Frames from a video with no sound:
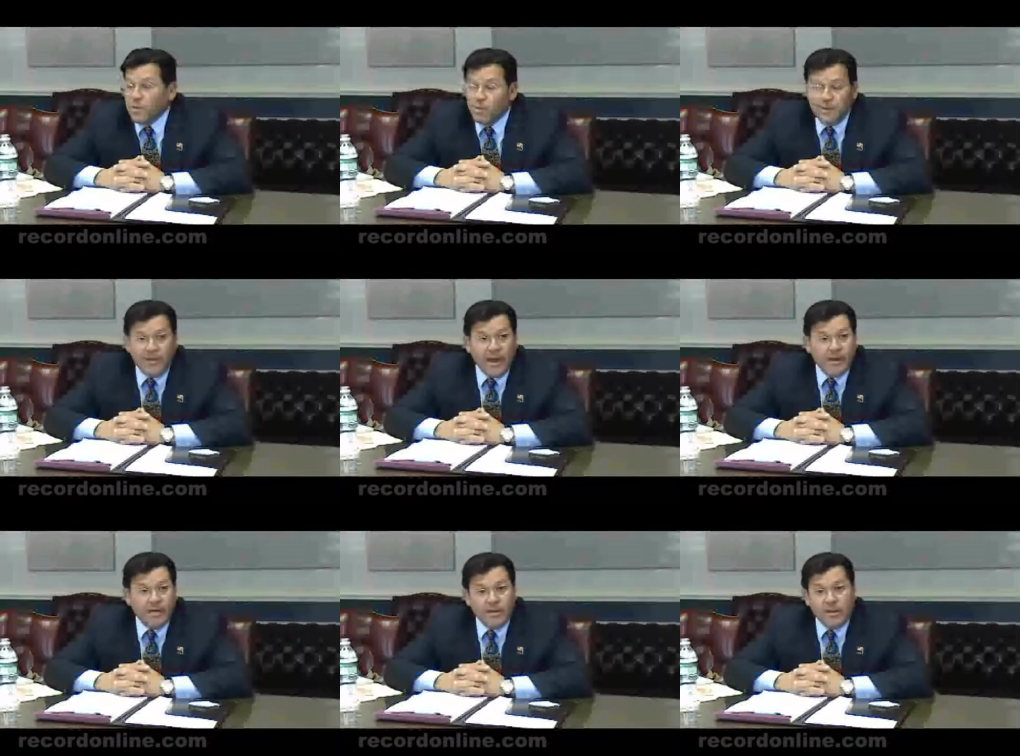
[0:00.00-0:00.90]
We've
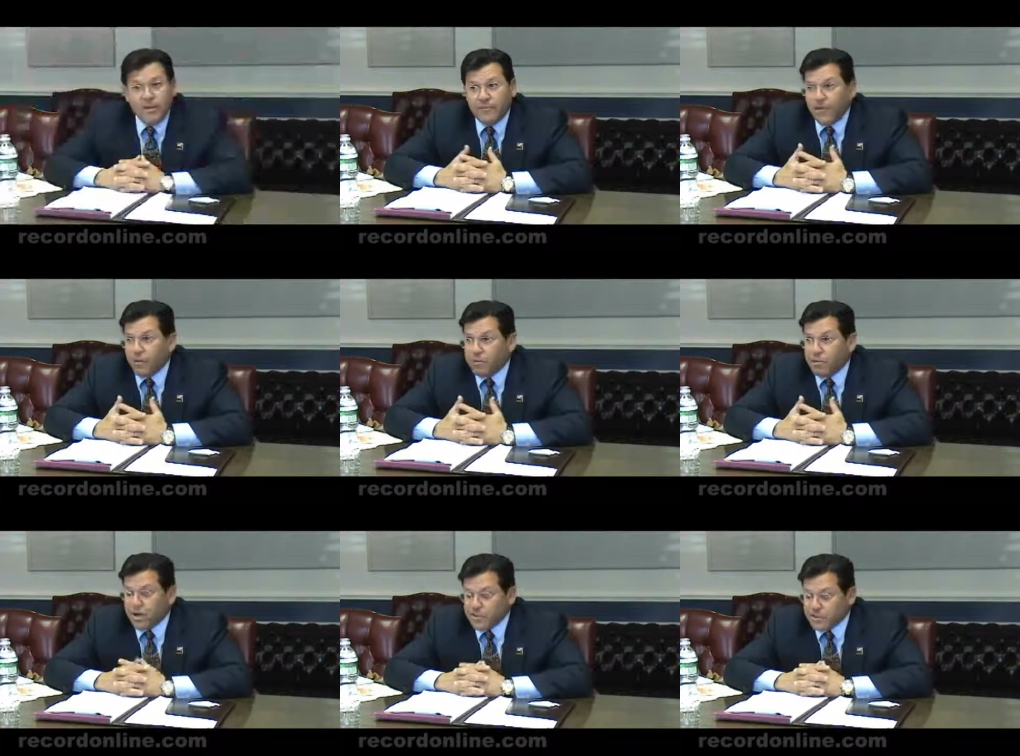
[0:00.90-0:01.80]
had failed
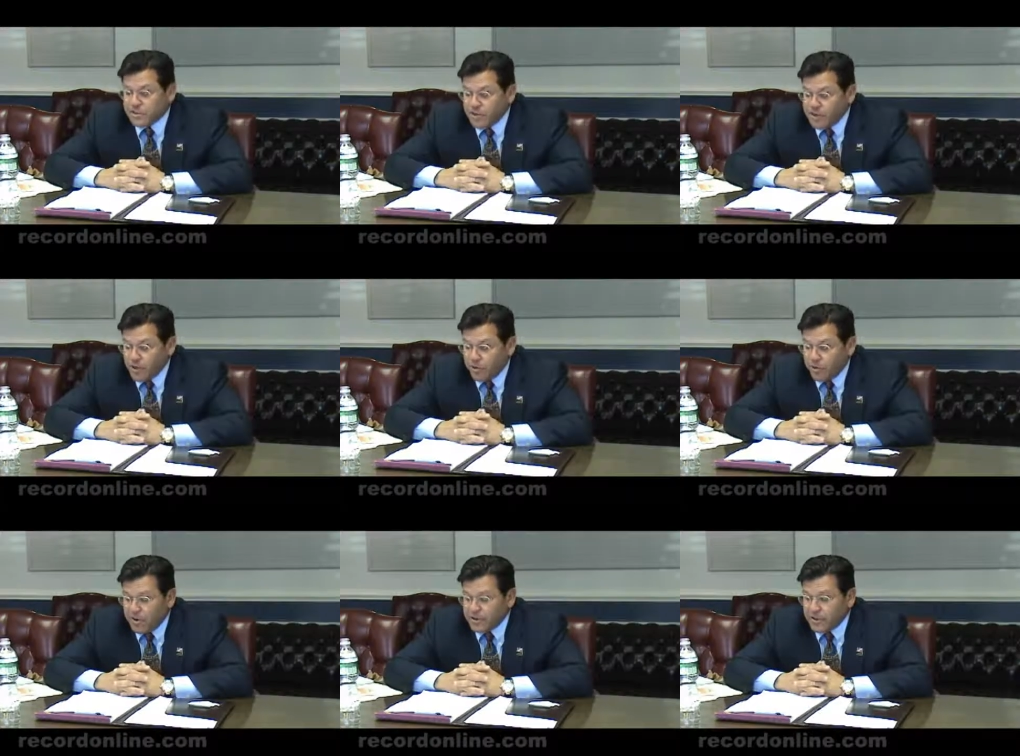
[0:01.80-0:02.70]
projects in the jail
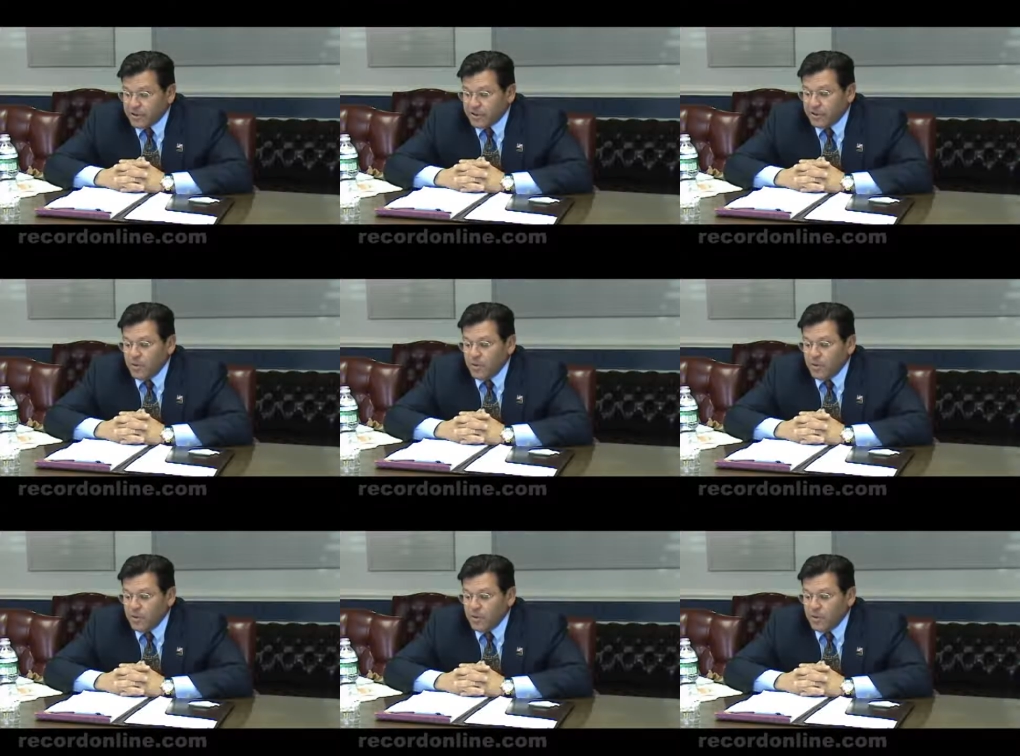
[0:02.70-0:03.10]
project.